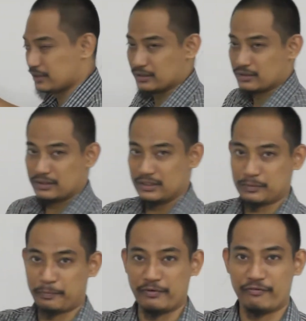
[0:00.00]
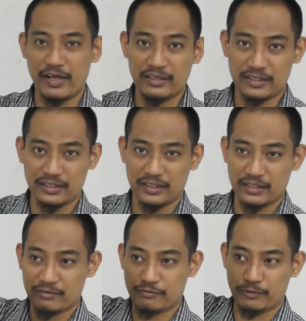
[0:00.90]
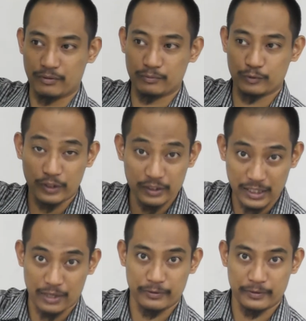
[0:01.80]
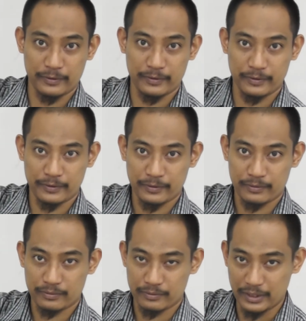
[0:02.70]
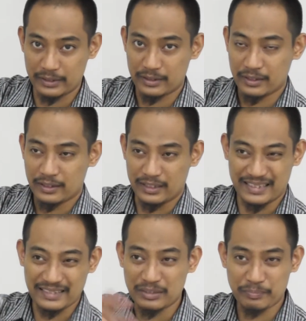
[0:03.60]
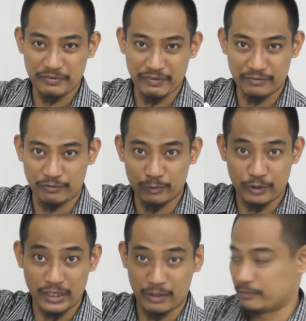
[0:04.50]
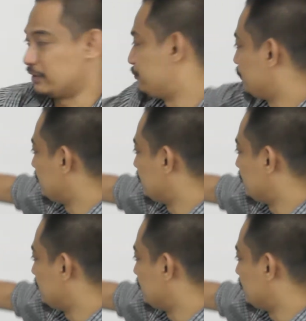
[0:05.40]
here is preventing it from going down, right? It doesn't prevent from going up. If you